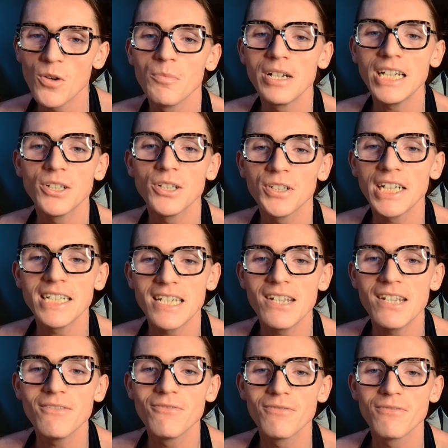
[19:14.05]
many
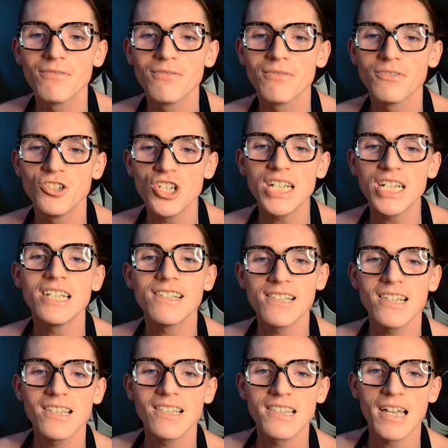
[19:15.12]
creative
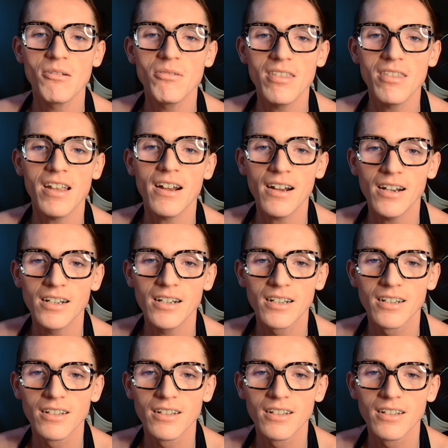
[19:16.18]
geniuses out there